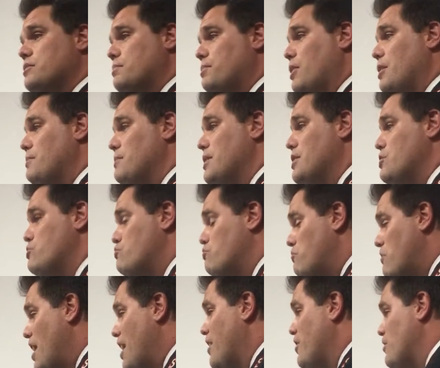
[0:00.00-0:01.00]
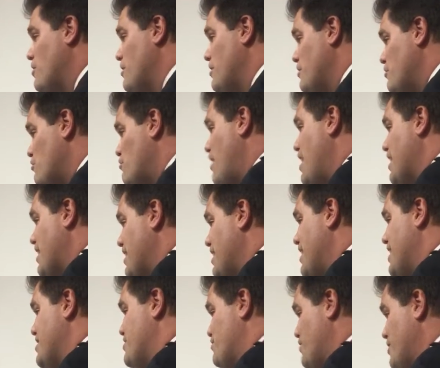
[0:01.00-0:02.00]
department is regularly
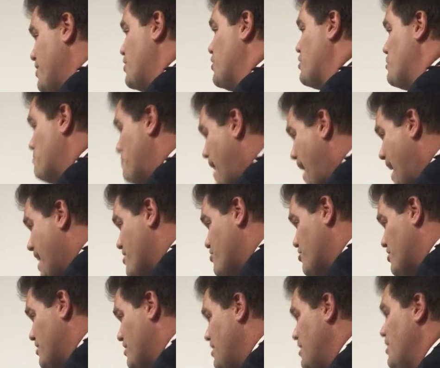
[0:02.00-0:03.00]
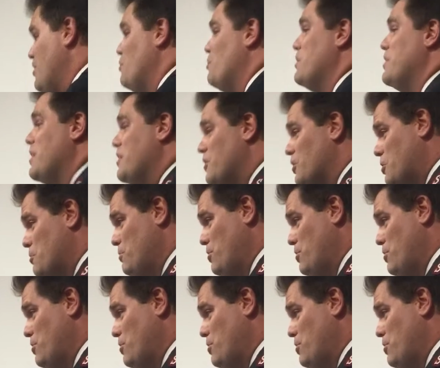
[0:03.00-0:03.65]
recognized for their compassion within the